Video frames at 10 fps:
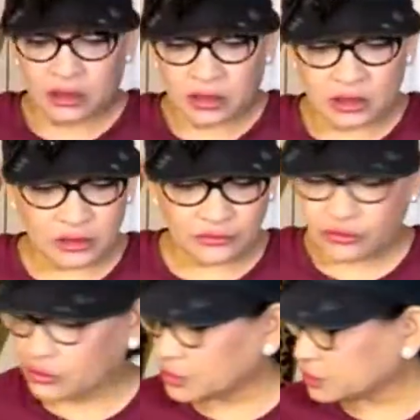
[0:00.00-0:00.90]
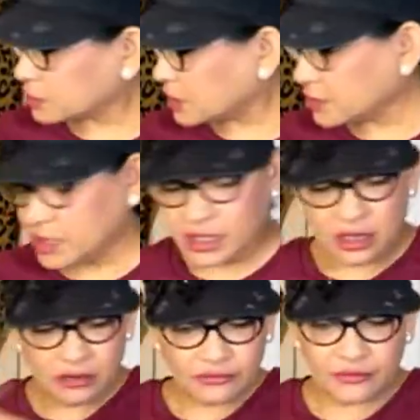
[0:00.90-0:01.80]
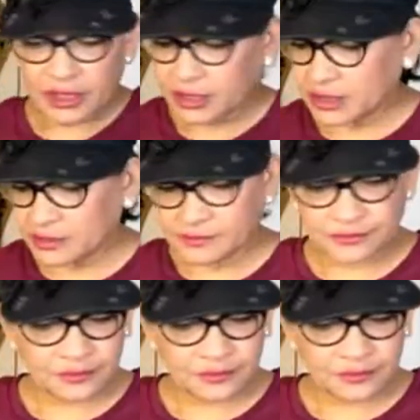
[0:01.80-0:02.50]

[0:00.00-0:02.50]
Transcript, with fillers: And of course, I cannot find it,